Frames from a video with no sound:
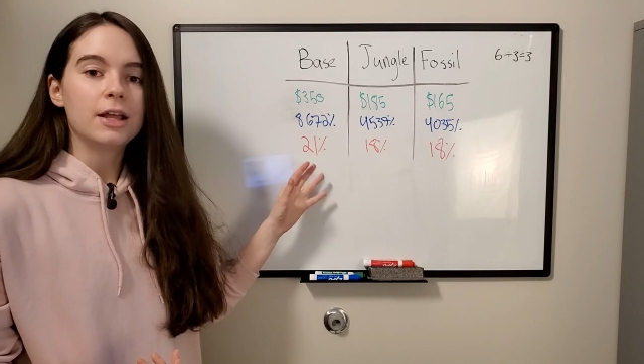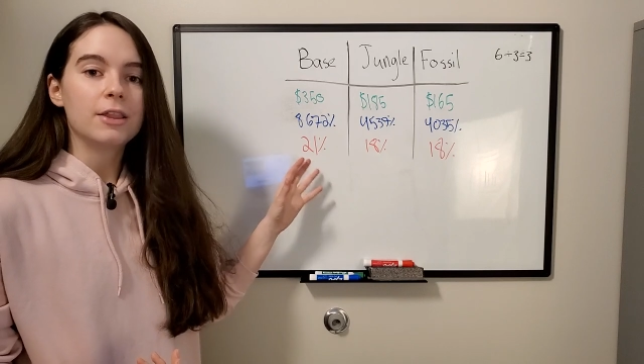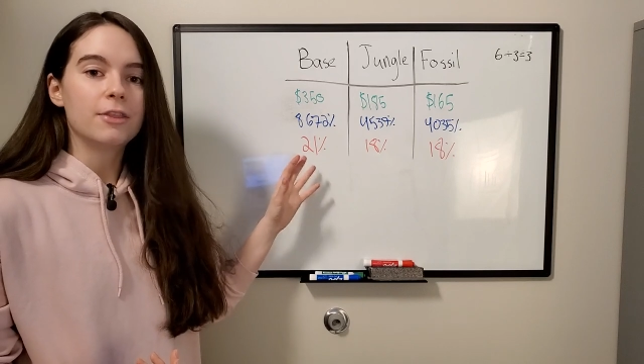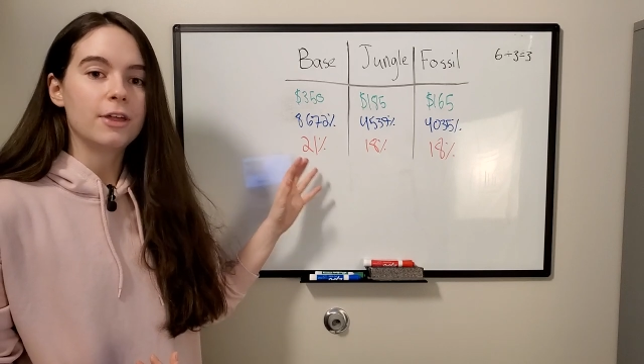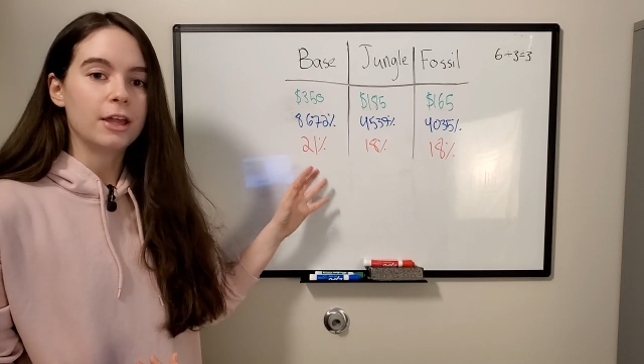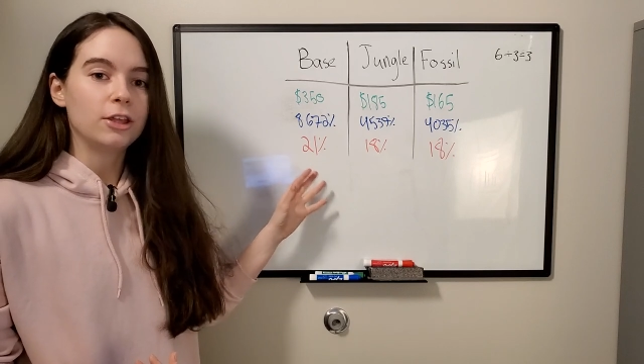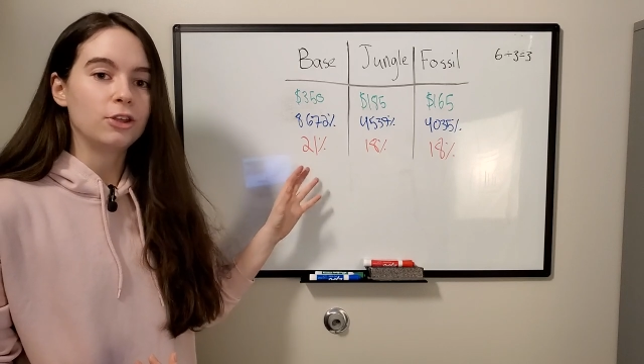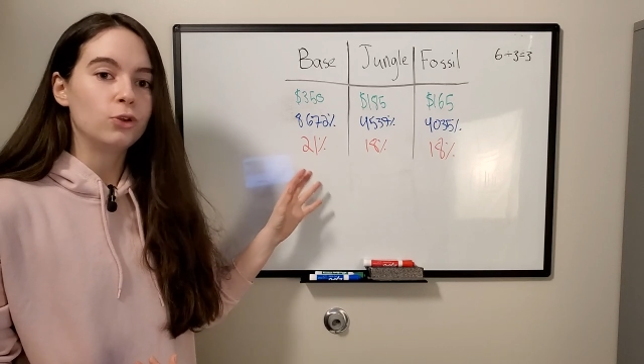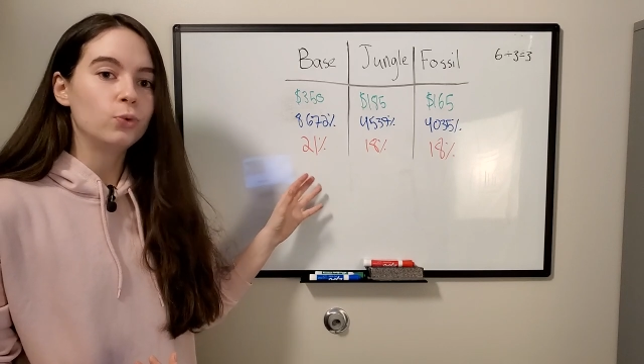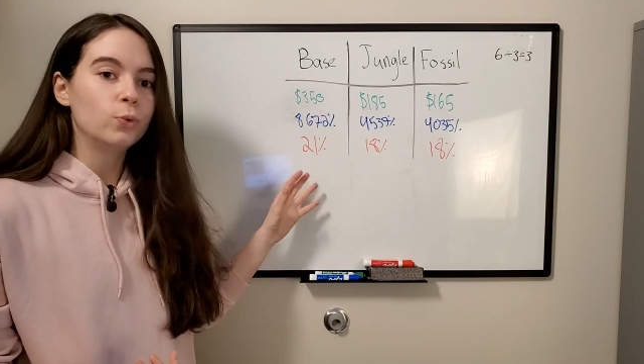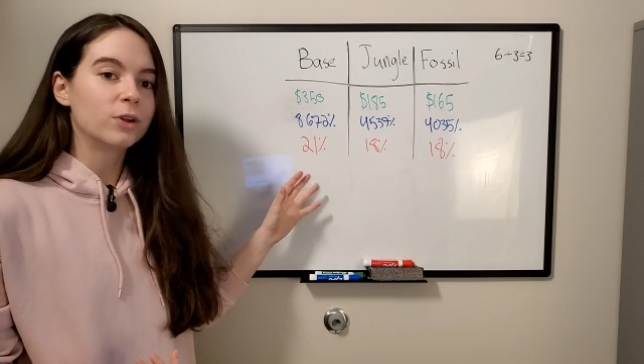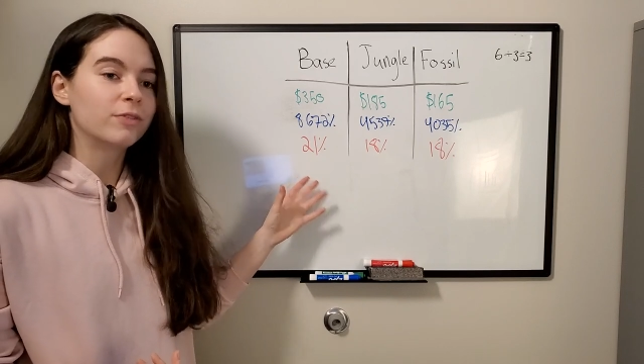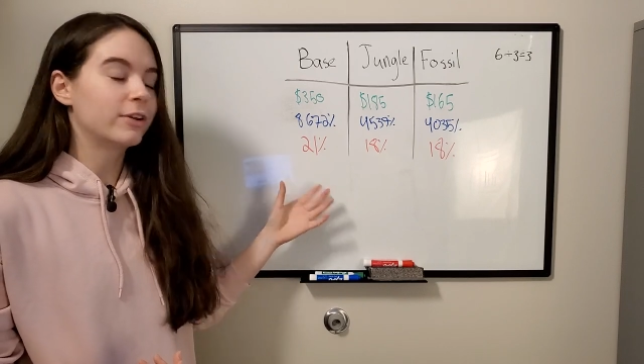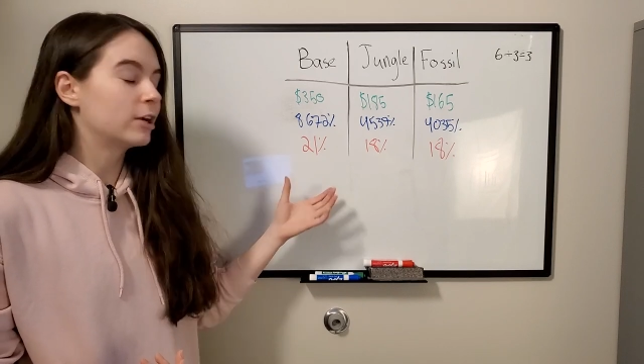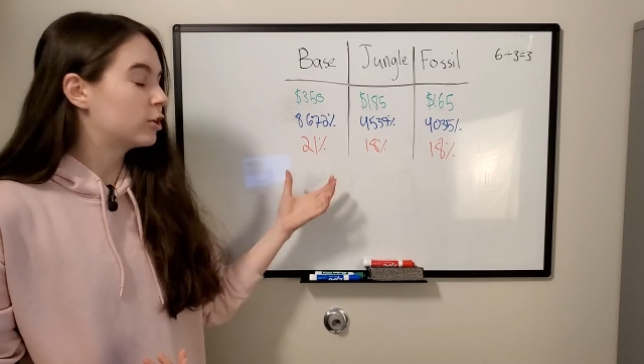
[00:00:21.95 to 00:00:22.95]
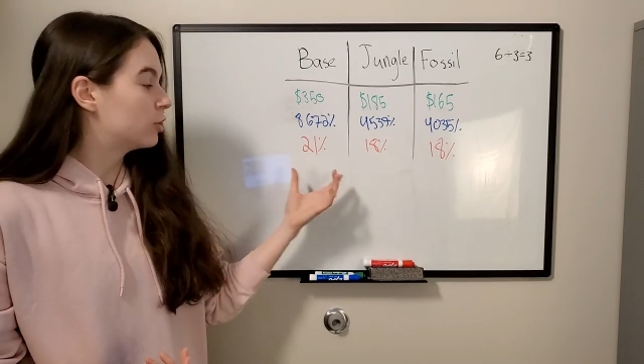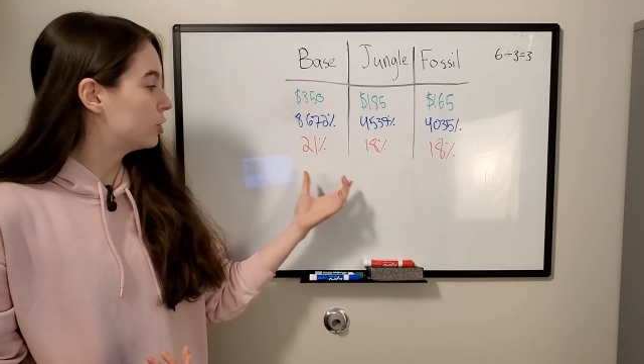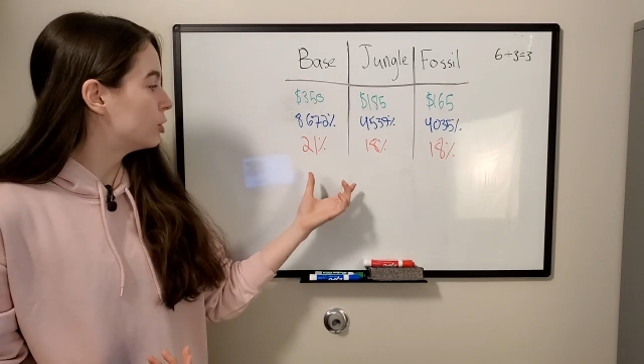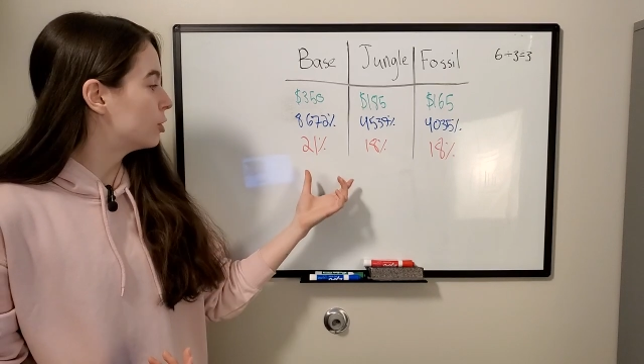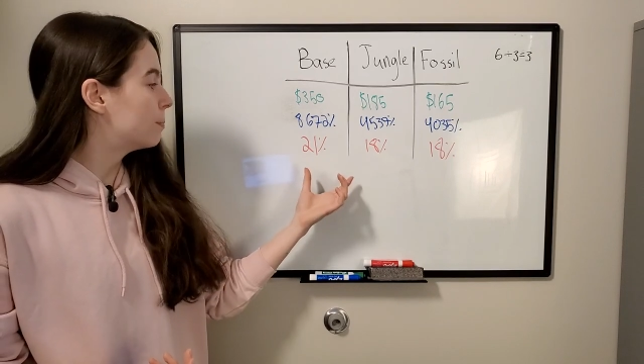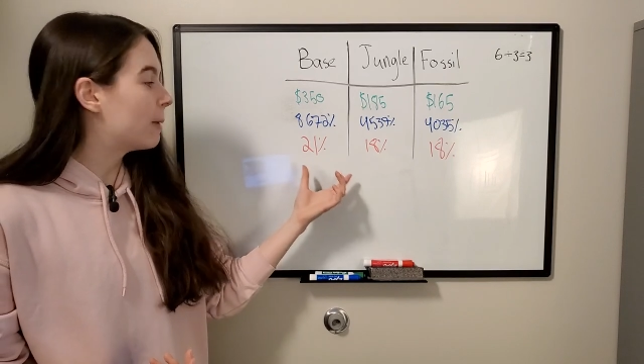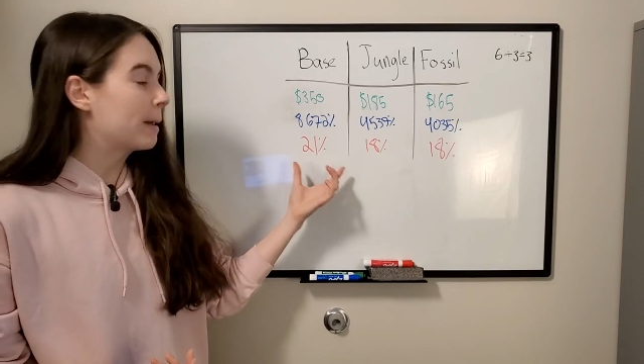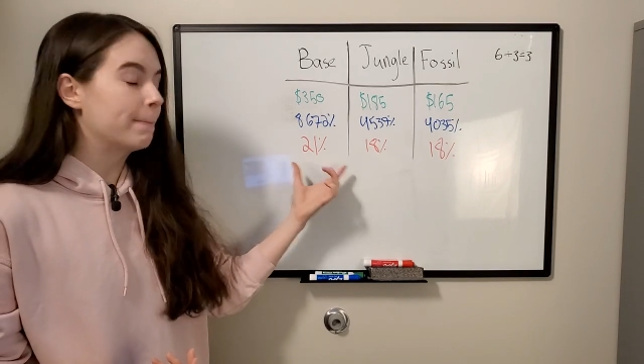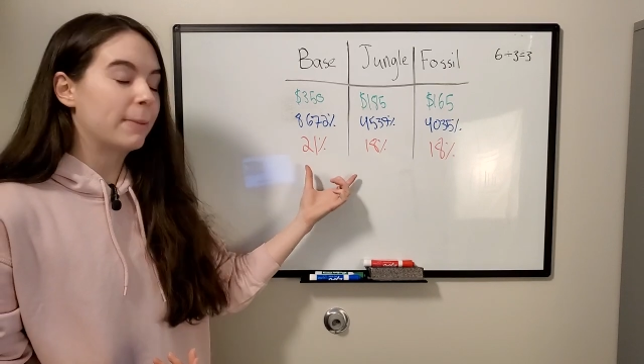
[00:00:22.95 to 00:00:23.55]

that you would have incurred by